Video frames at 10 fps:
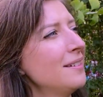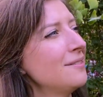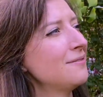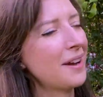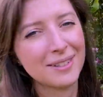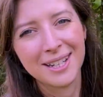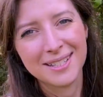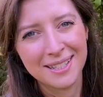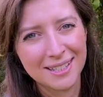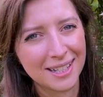very
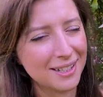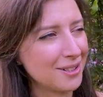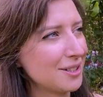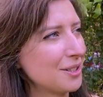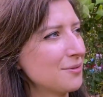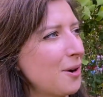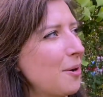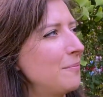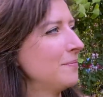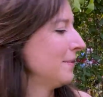easy to take cuttings from.